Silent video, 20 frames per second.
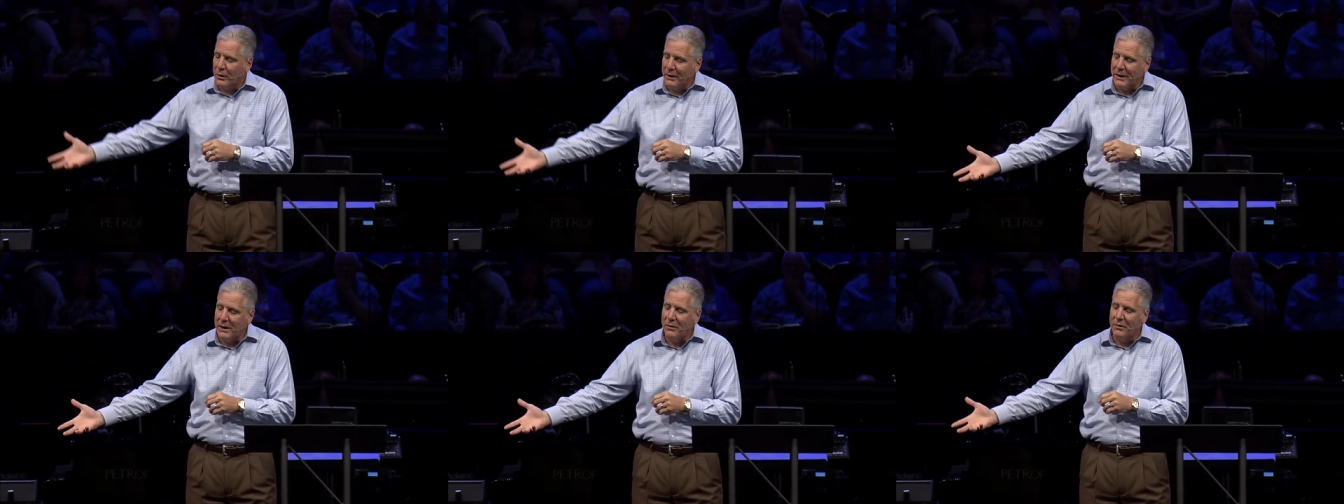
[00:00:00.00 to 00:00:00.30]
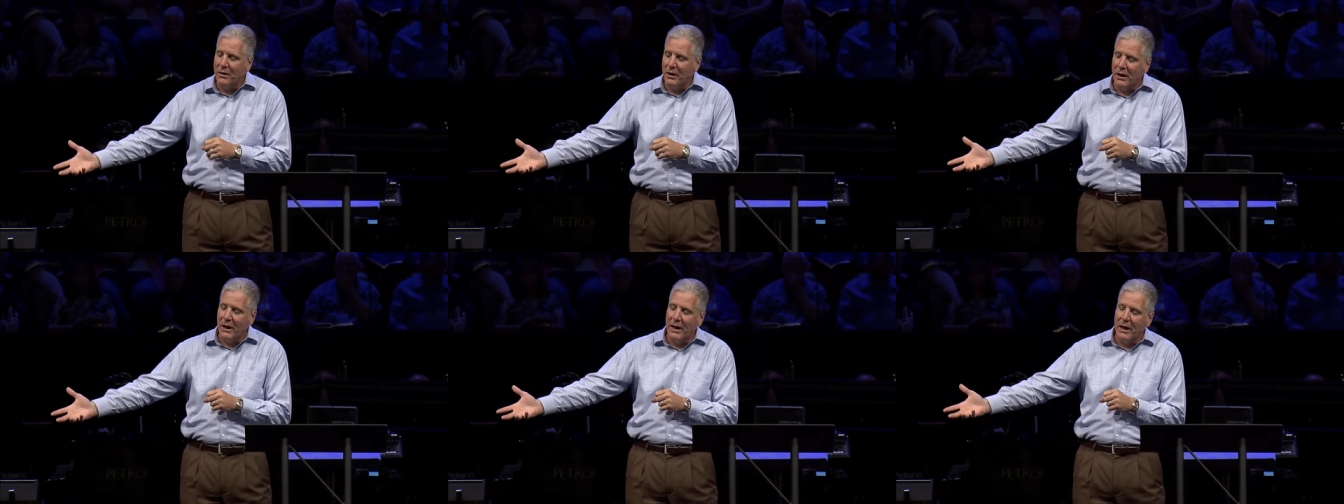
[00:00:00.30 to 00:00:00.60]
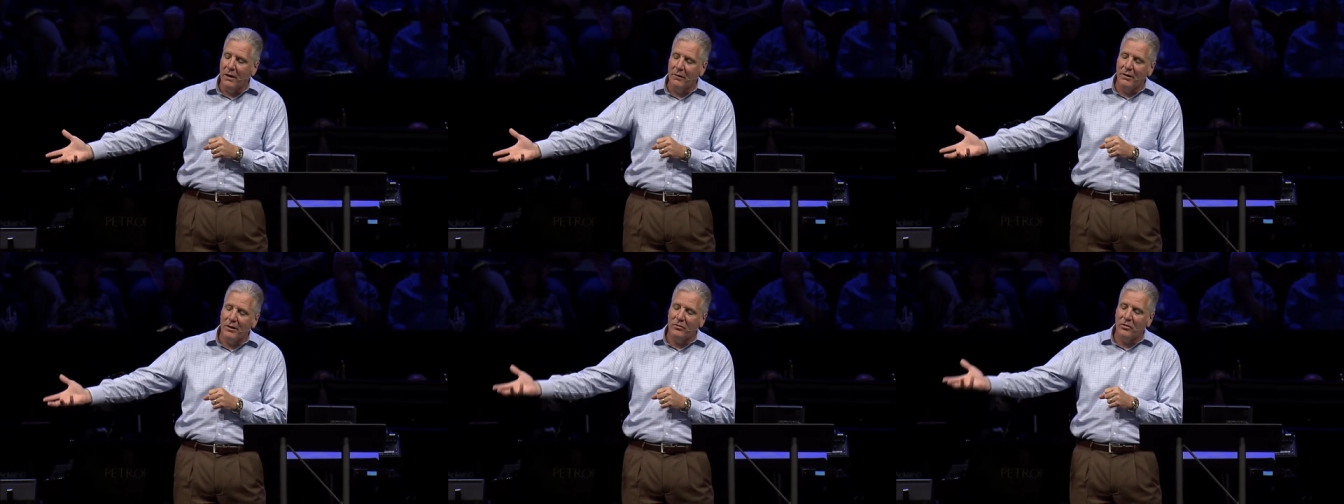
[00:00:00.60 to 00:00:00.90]
in the
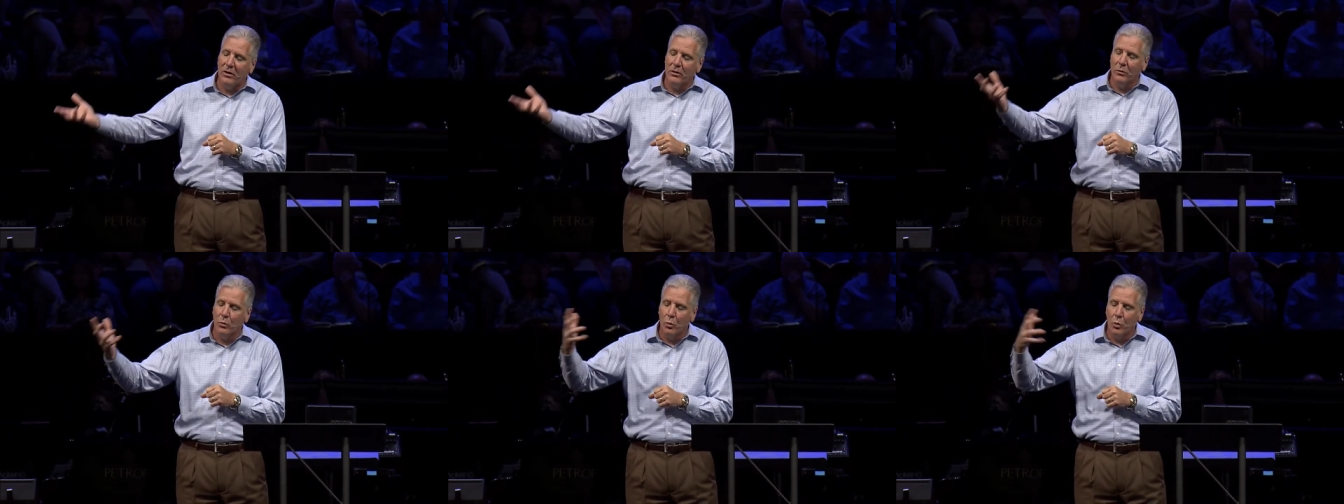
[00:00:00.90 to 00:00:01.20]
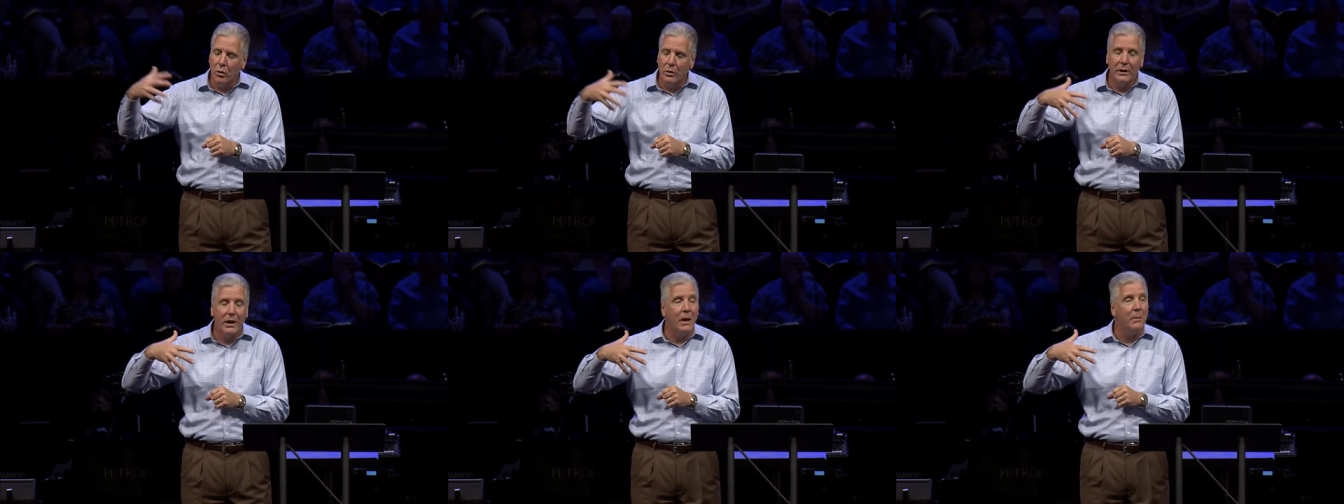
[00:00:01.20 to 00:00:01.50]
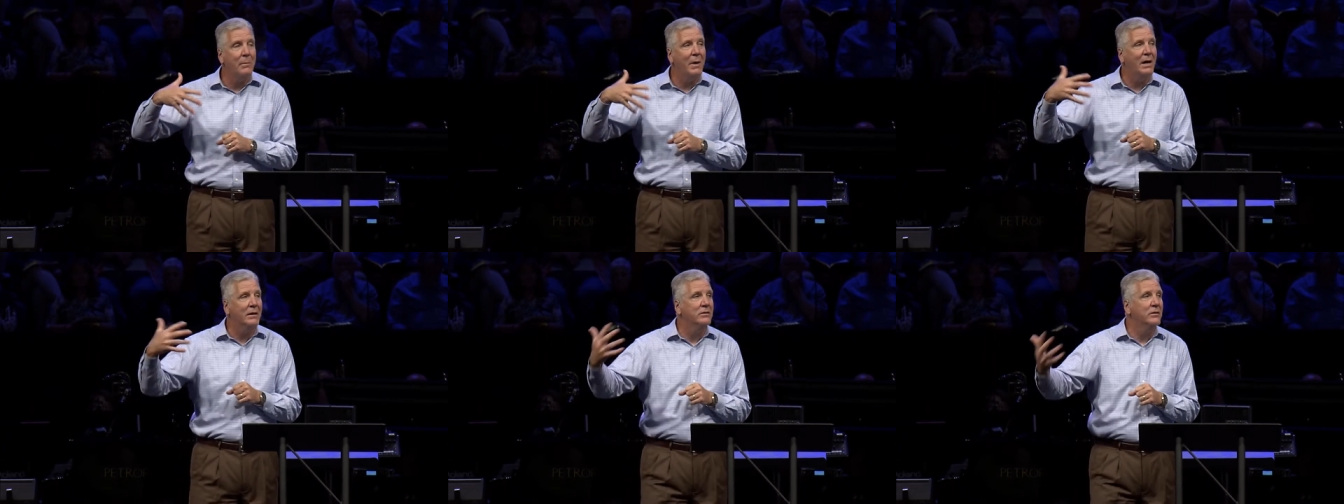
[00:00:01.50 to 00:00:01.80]
land. That's how the word came
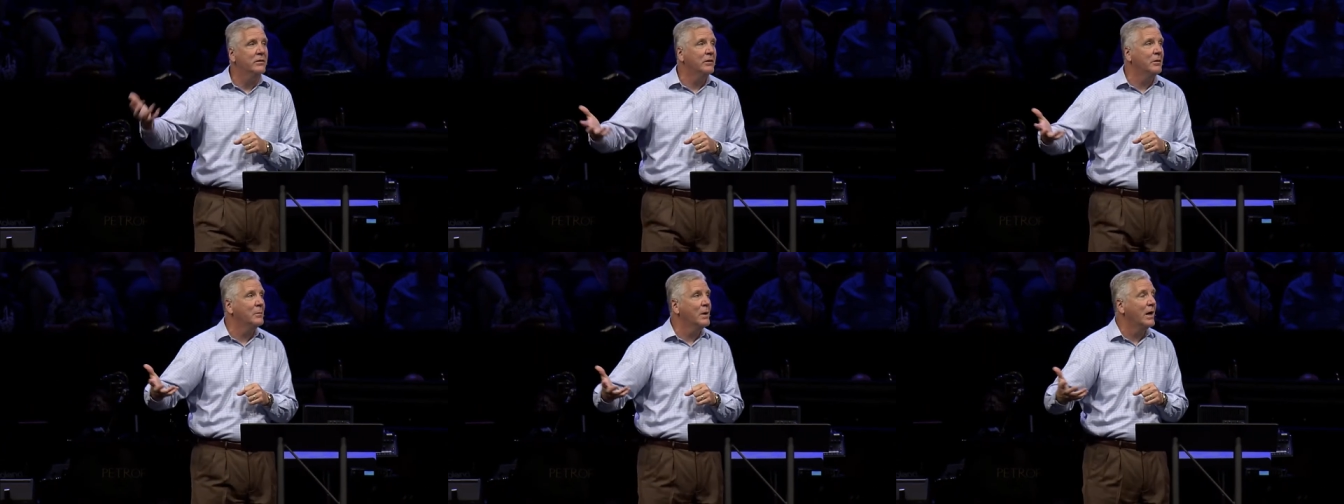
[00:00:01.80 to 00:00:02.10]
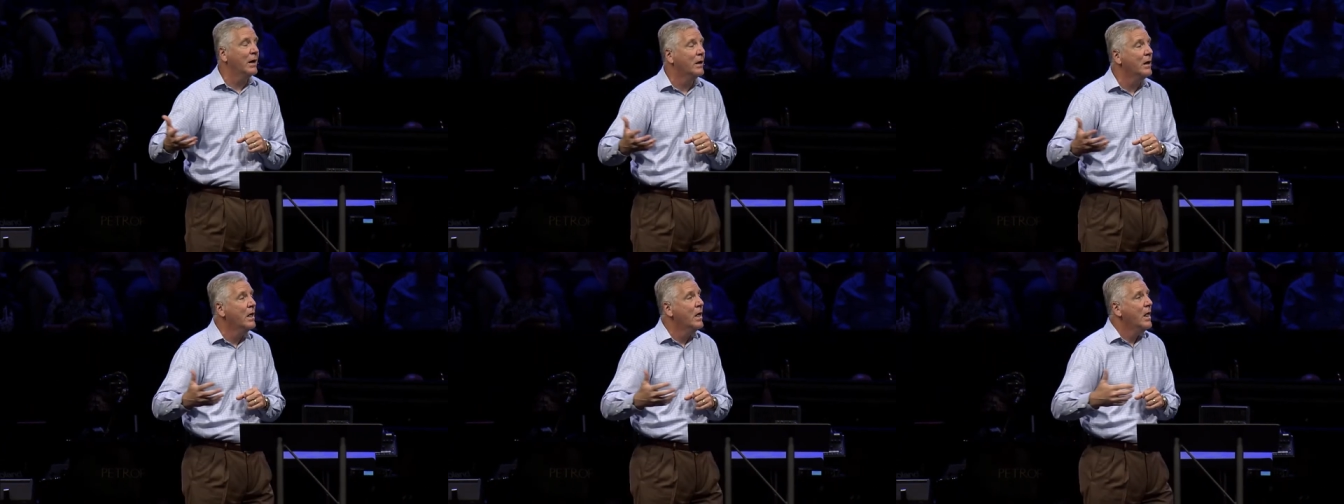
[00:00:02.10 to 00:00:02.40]
back to Nehemiah.